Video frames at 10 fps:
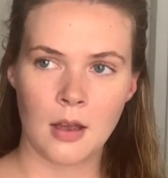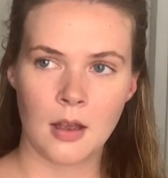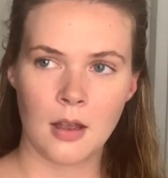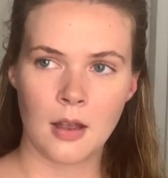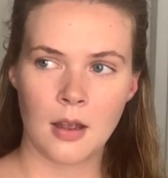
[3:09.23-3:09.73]

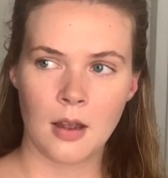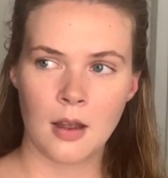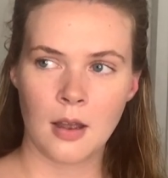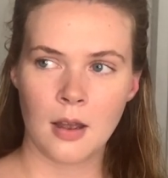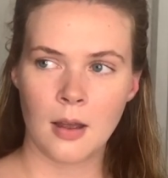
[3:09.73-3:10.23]

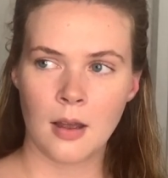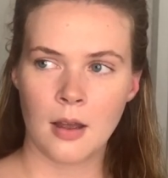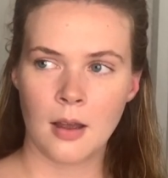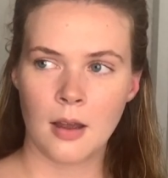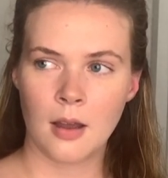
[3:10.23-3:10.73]

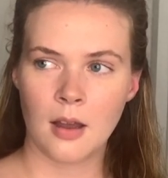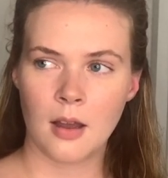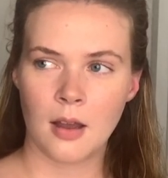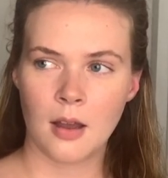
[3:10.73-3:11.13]
[no speech]